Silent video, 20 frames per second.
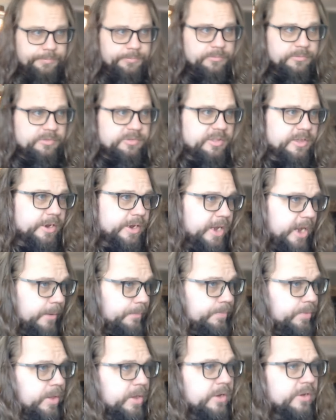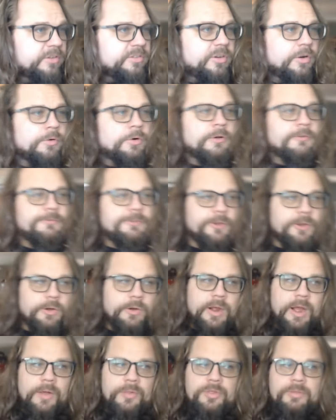So there you go. So figure
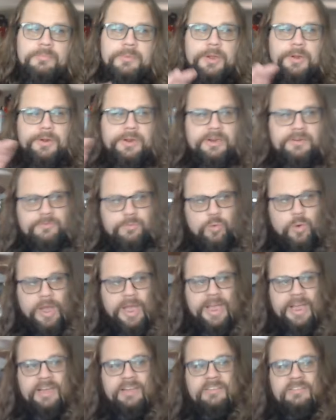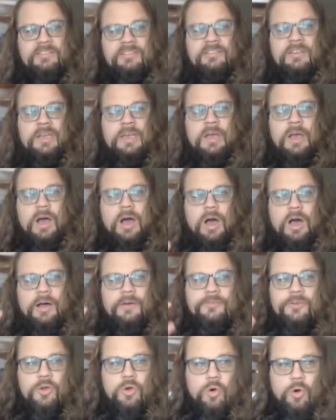out the myriad of ways
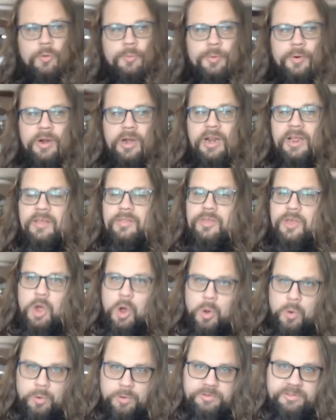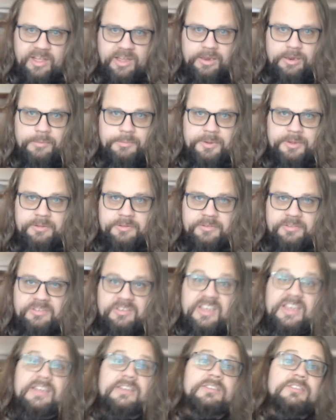of incorporating the old elements
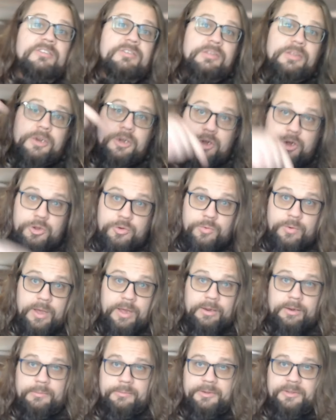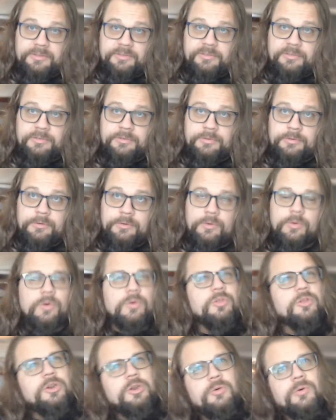into the new elements, or
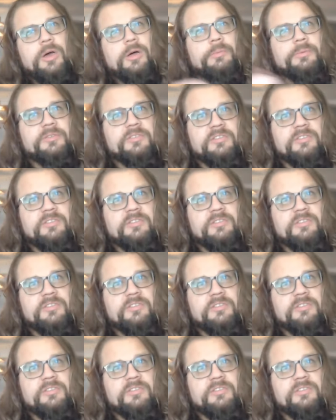the new elements